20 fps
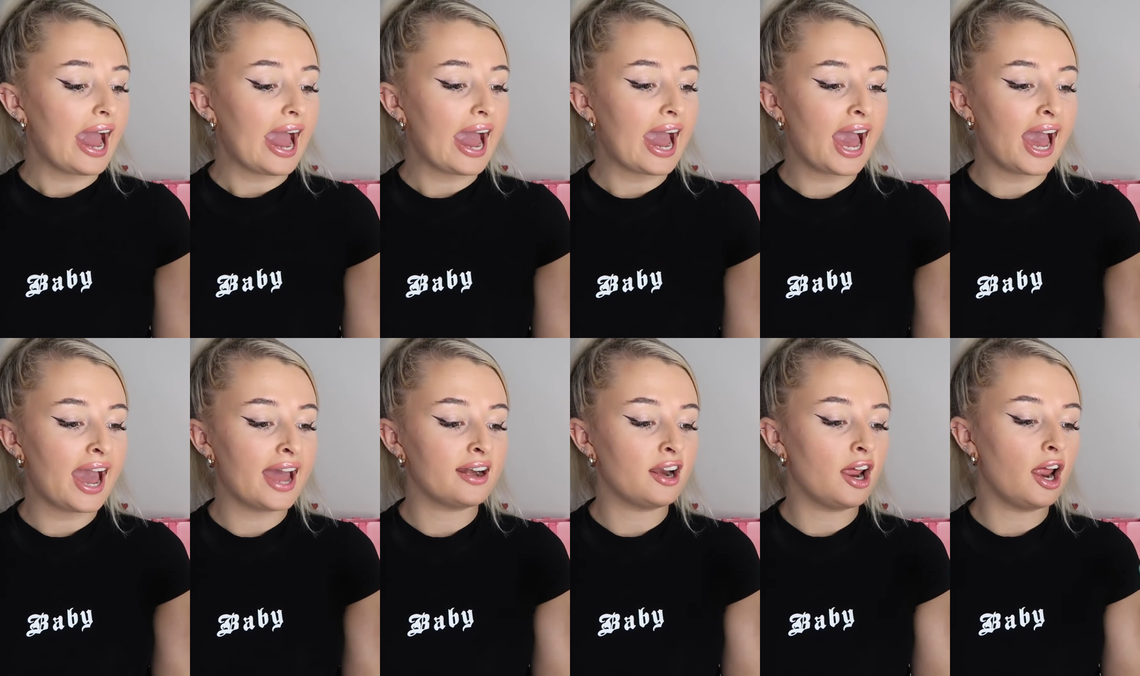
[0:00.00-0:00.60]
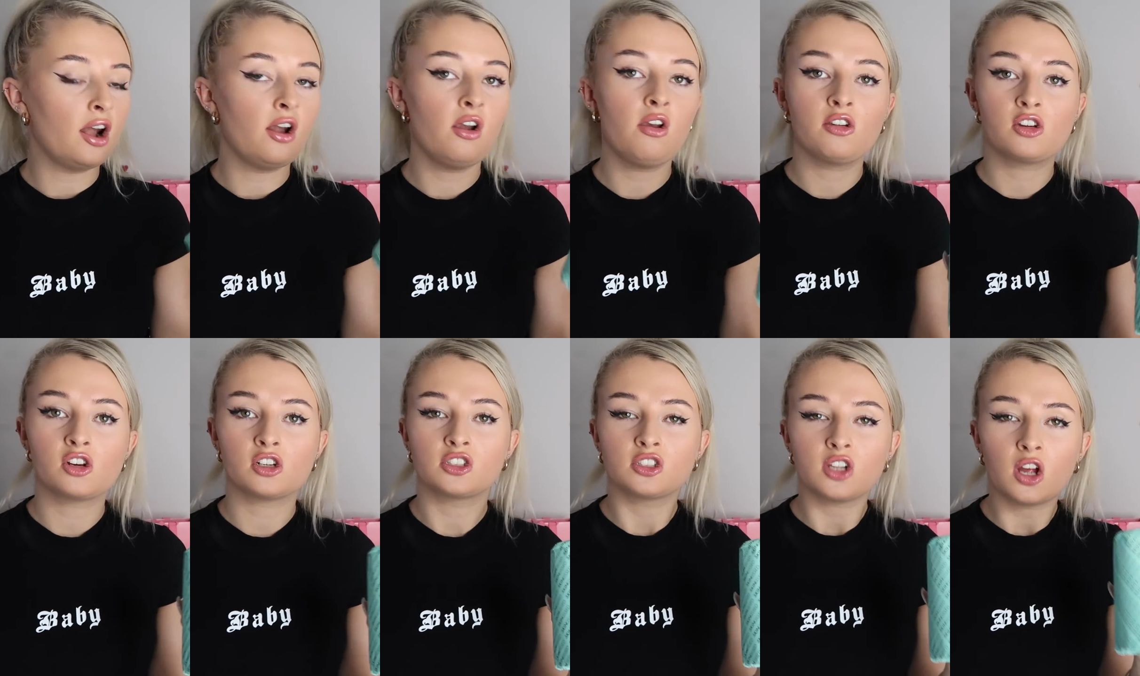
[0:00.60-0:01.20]

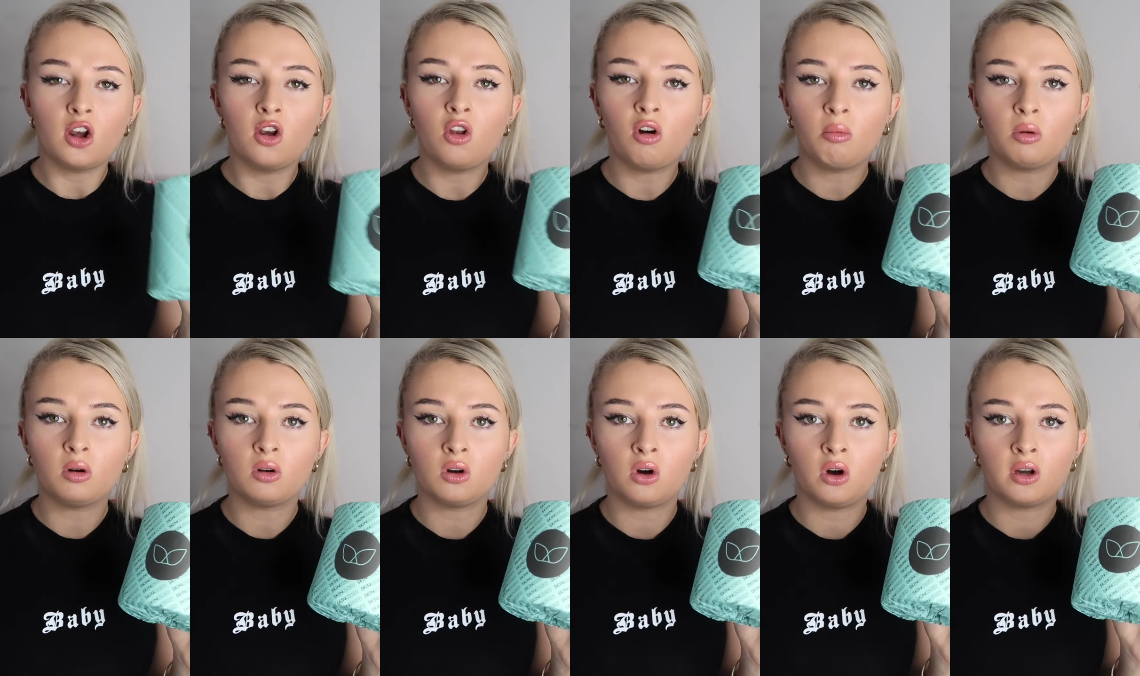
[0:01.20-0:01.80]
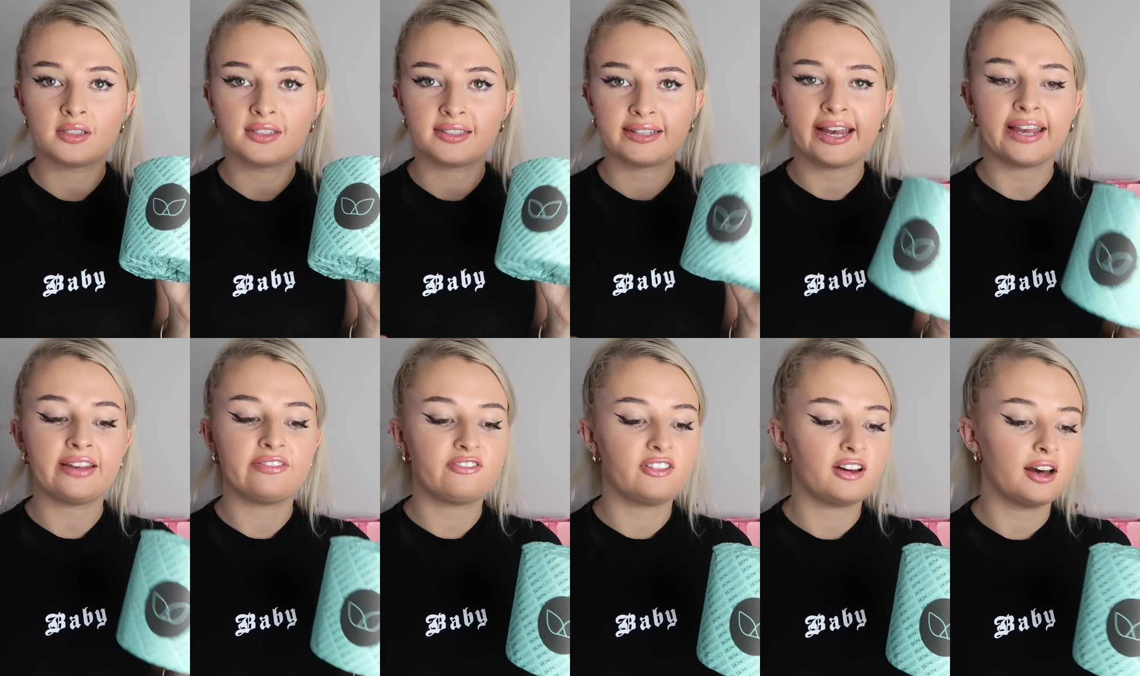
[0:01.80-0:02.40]
and just a lot more
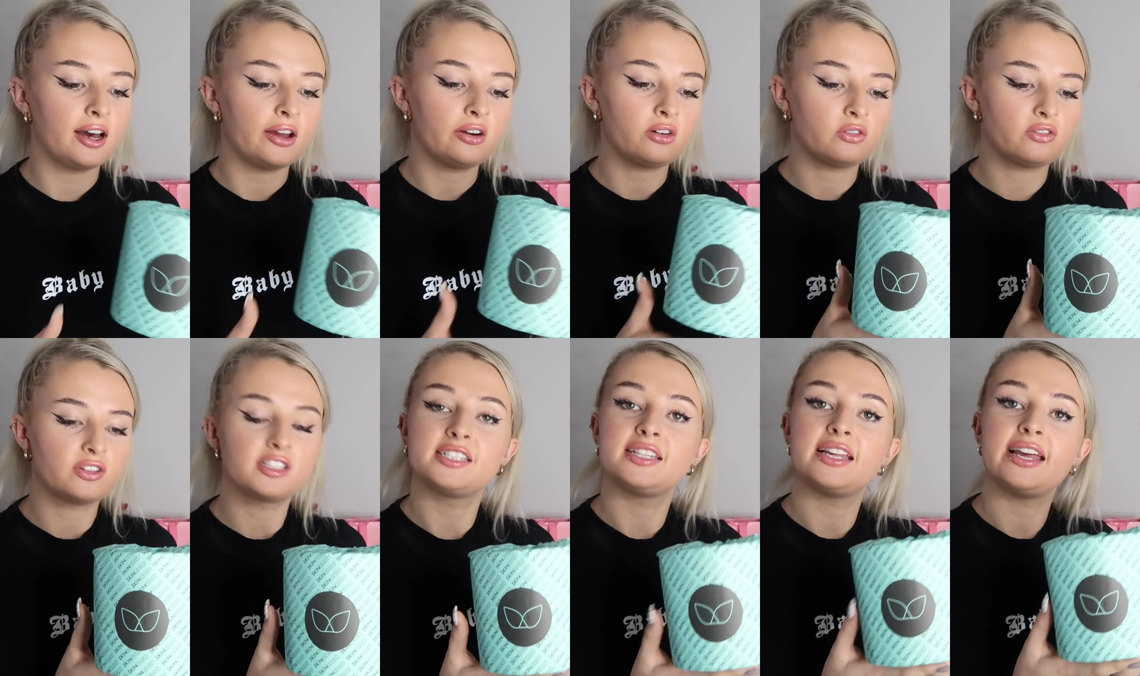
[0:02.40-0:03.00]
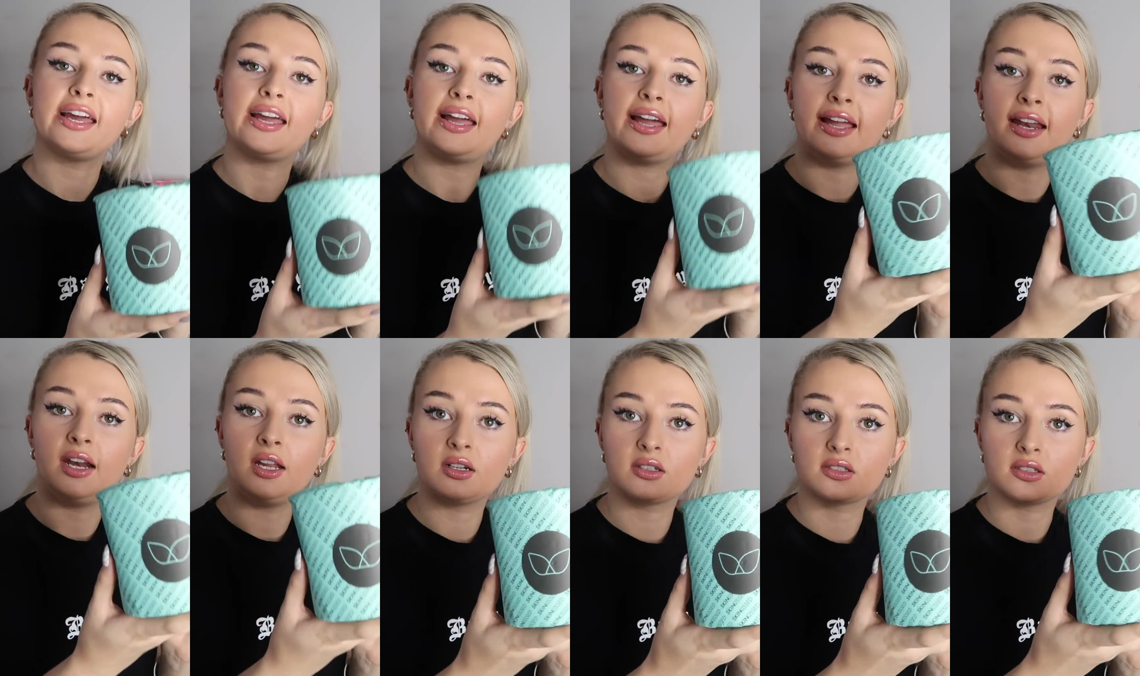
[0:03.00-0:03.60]
safer, and obviously
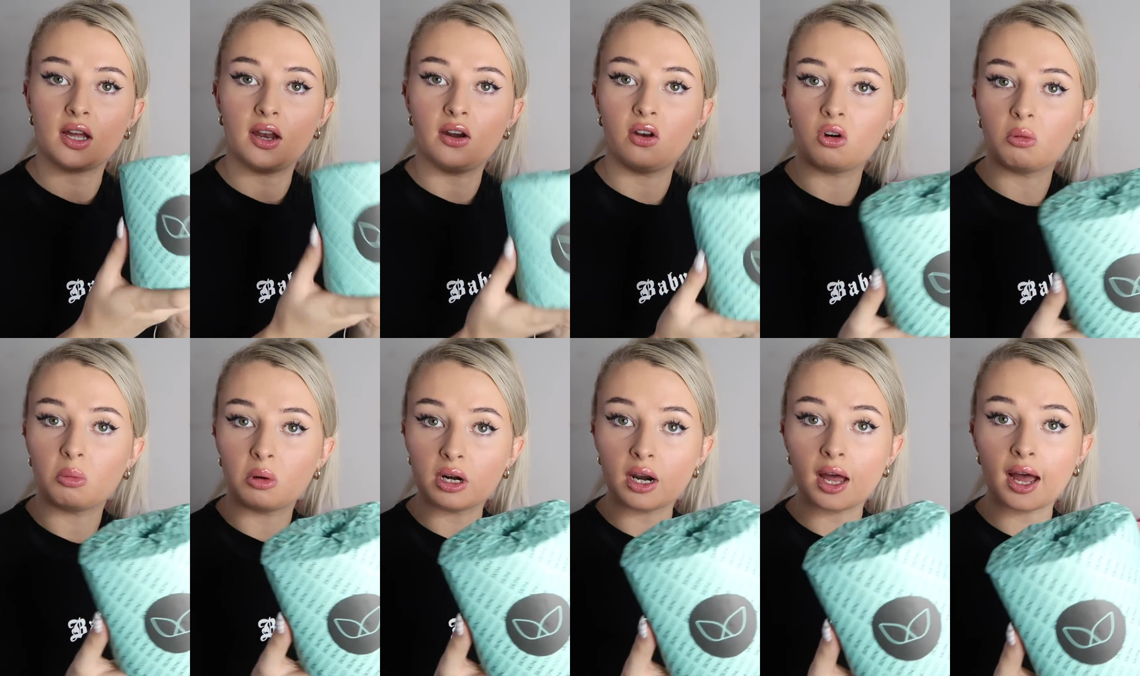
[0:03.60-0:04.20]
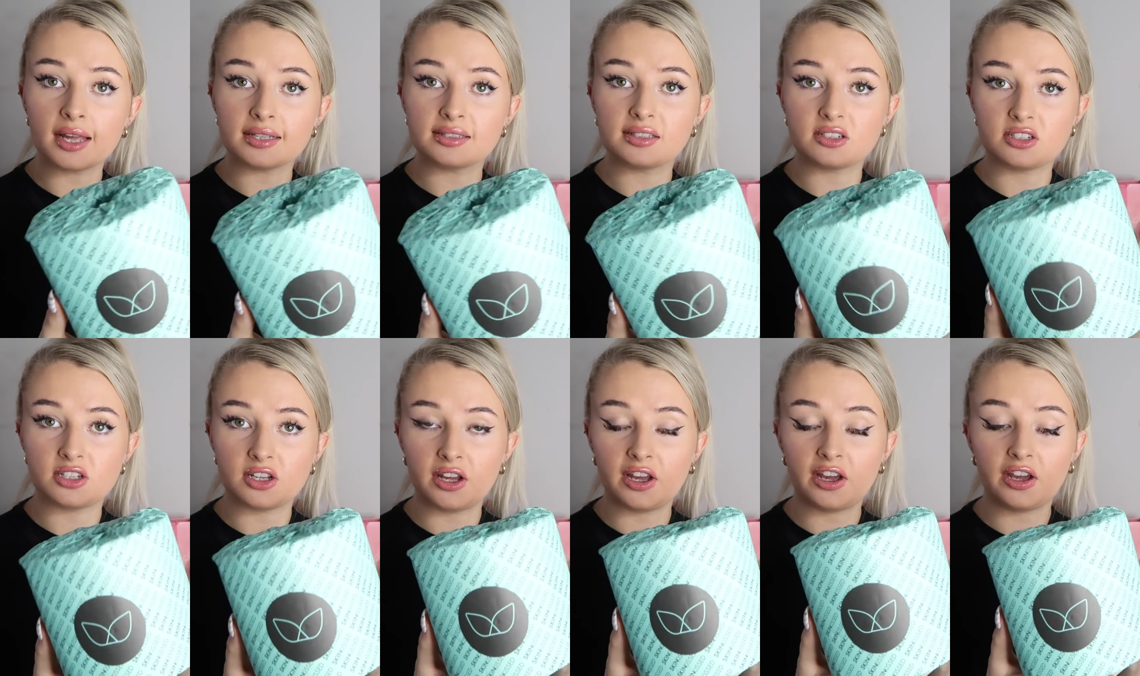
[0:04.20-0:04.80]
it looks a lot more nicer
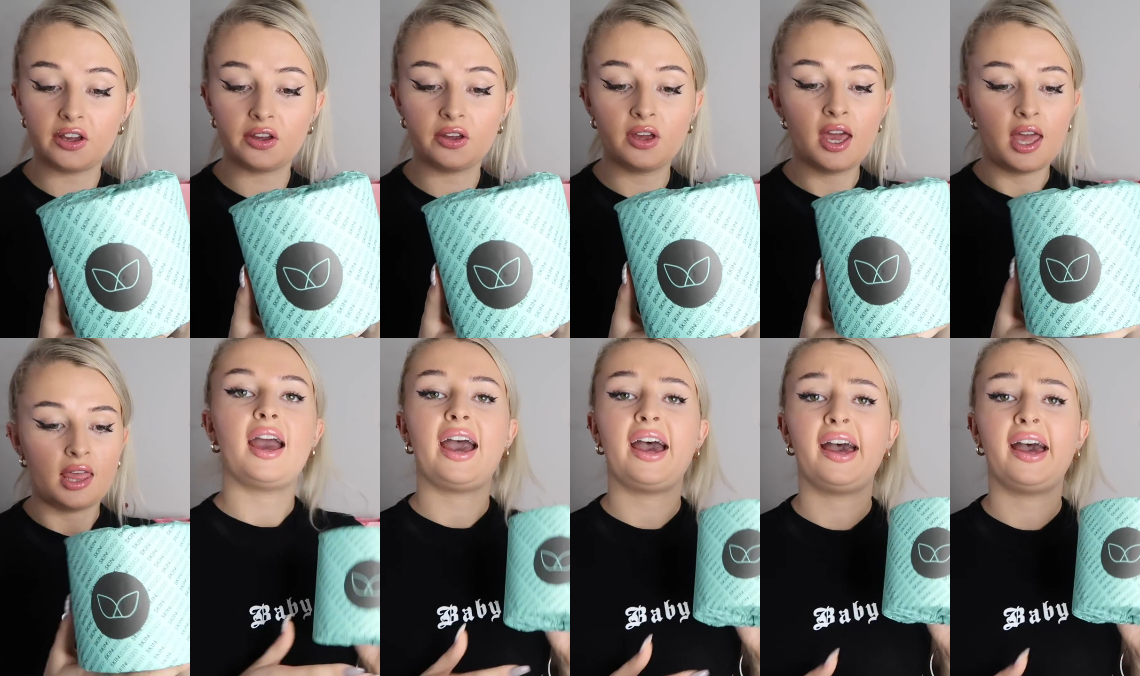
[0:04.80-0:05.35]
too.